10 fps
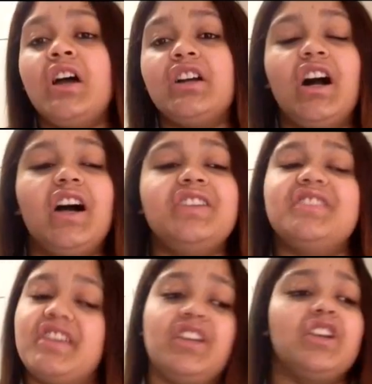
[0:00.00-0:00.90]
Cause
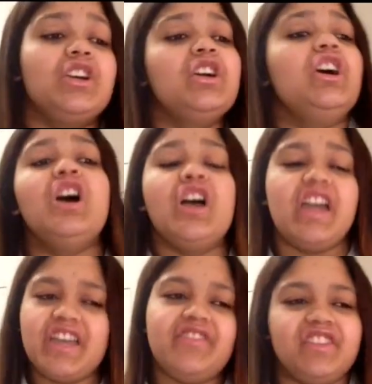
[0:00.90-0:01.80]
here,
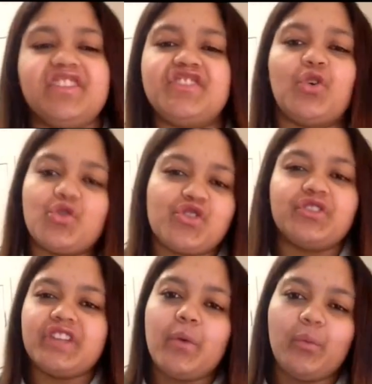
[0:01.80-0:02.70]
this
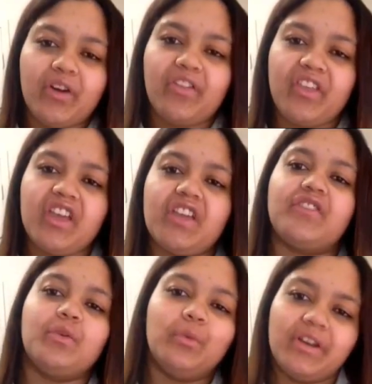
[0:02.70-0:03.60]
social network thing,
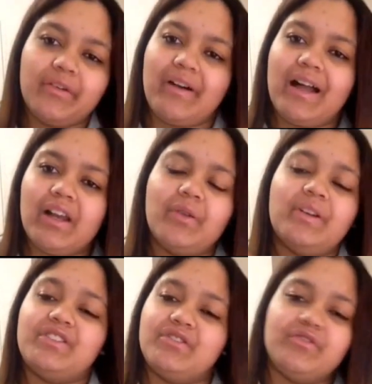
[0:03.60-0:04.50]
if you want to follow
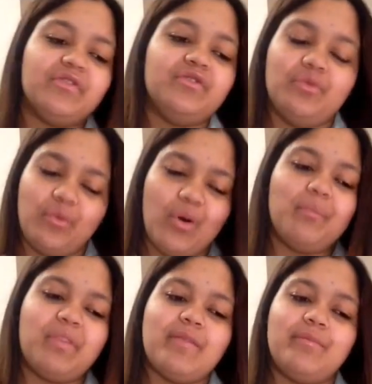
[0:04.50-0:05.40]
and you
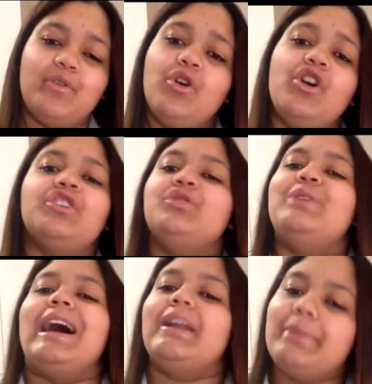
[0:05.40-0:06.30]
want people, you
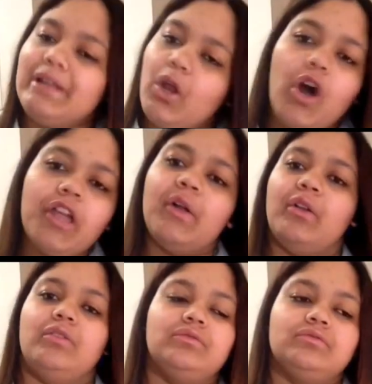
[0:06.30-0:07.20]
gotta be loyal.
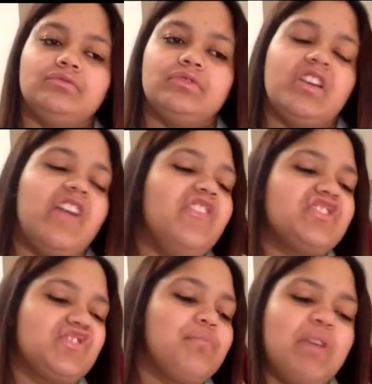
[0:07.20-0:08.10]
And
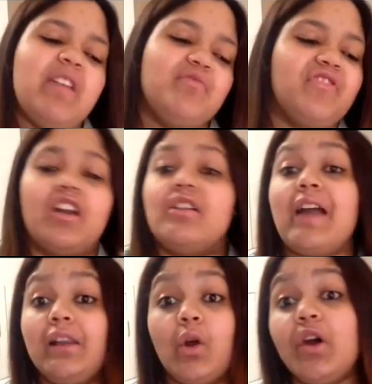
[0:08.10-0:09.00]
there's some people that are
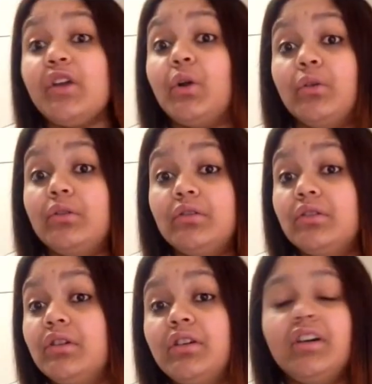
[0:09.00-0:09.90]
not loyal,
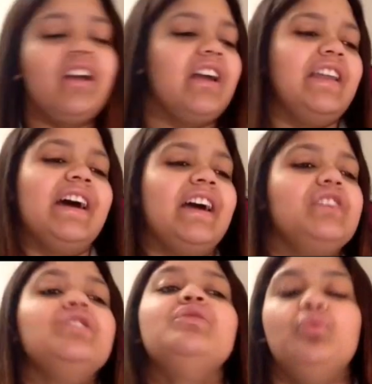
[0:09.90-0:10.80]
and
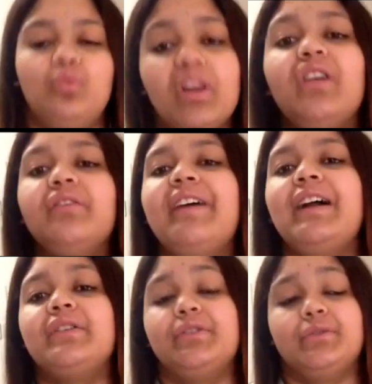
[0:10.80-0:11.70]
I will
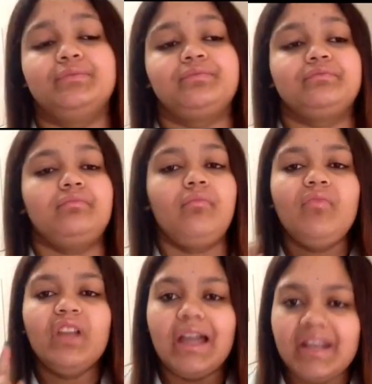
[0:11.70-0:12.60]
unfollow you.
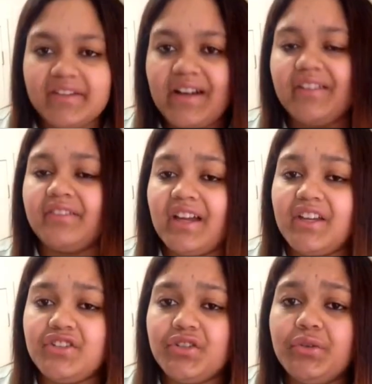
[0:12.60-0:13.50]
And if I
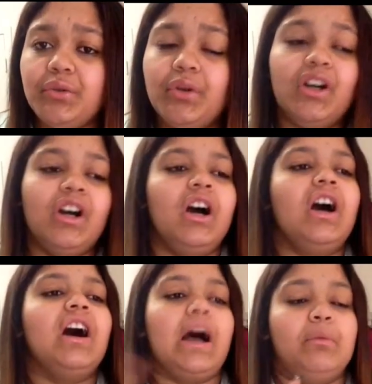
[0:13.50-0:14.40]
rewind you,
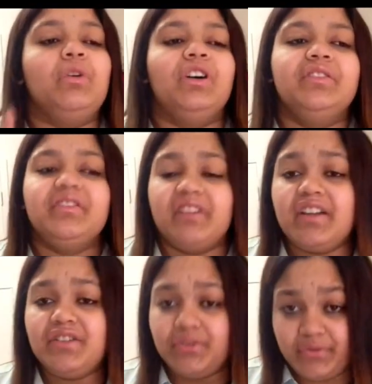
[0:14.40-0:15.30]
I will
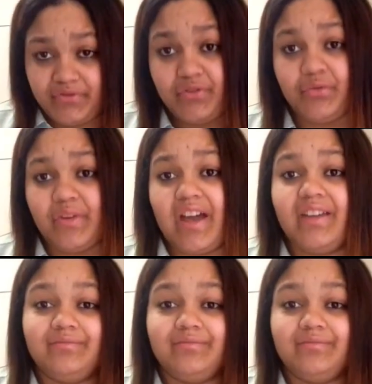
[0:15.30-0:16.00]
unrewind you if you do that.